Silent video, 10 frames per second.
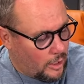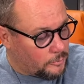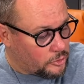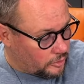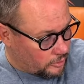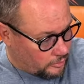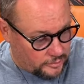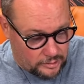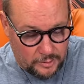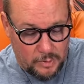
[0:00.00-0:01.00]
just going to
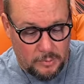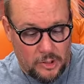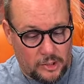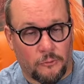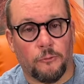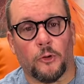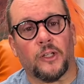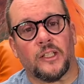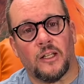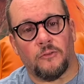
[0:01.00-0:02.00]
clean maybe the
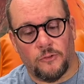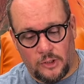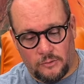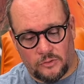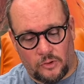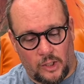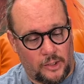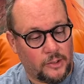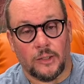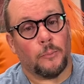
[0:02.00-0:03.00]
front 10 feet of his fly line
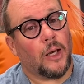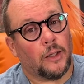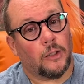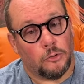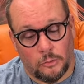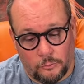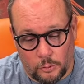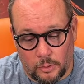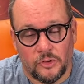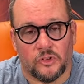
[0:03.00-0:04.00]
because I'm not going to do it
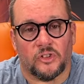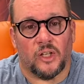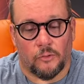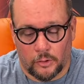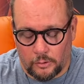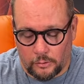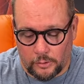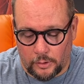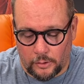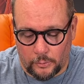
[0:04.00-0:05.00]
for him because he's never going to
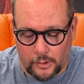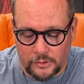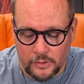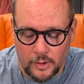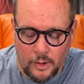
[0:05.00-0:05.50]
learn otherwise.